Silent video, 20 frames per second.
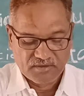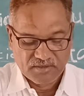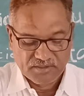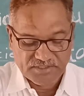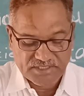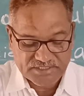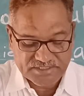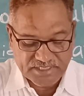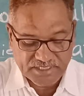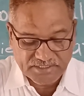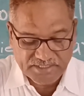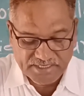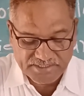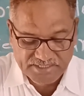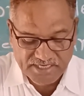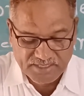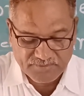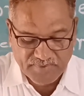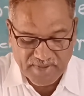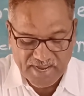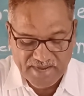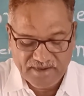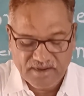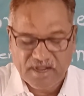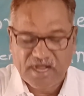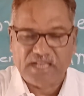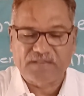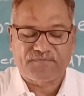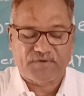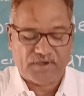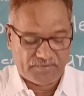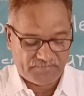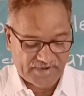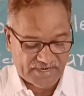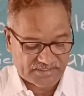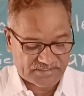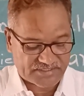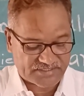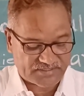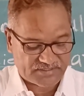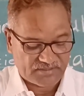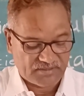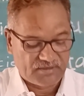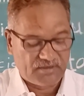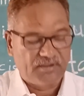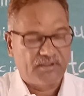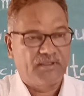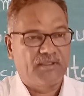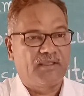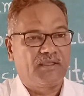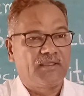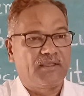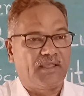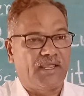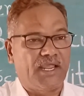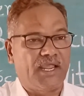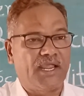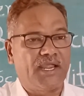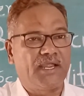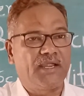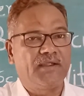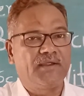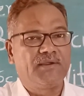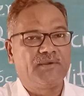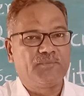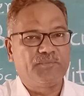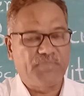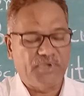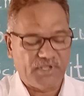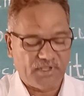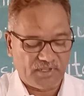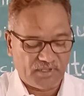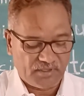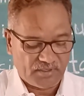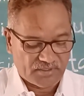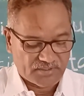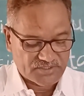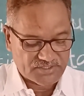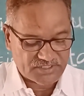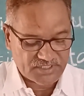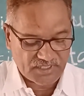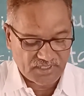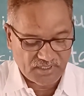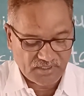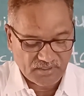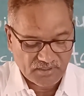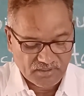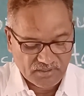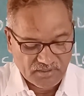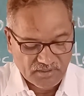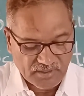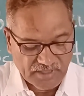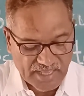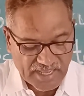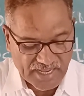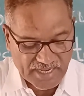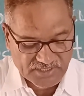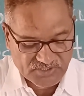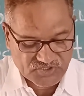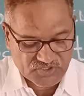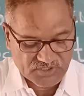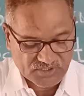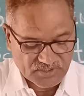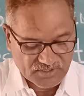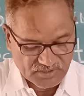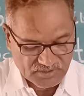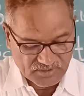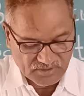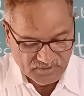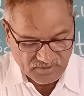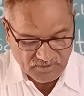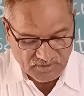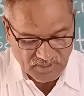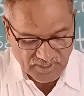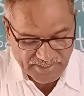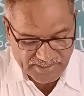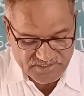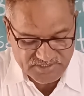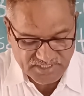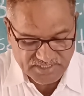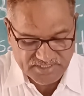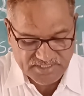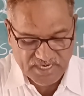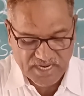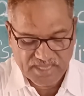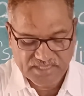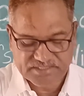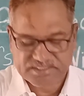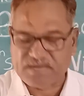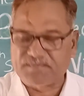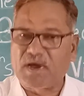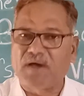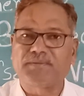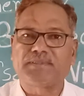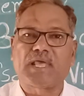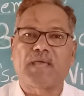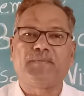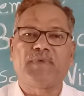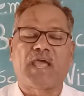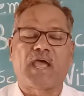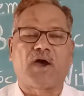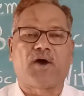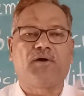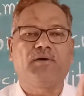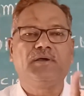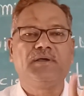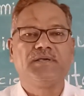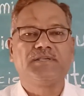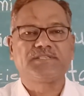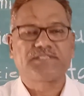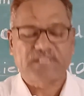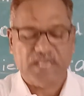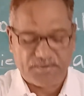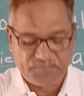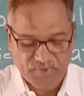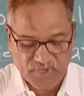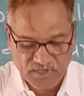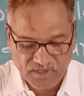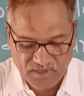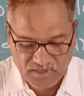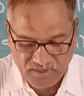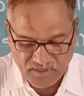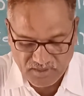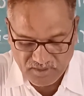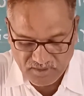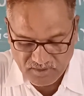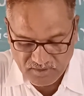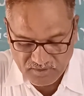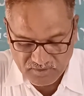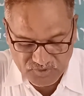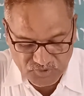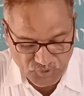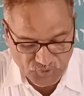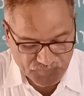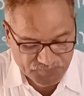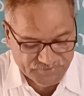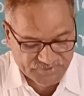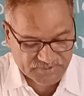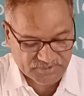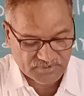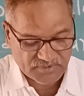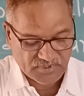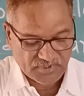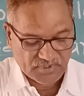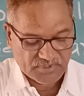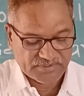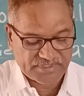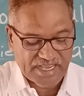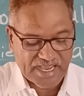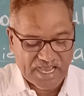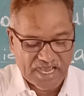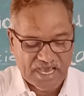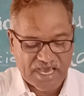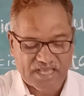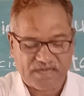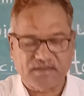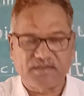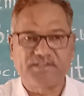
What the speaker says: designated by alphabets A, B, C, H, etc. Some of them have subgroups. They are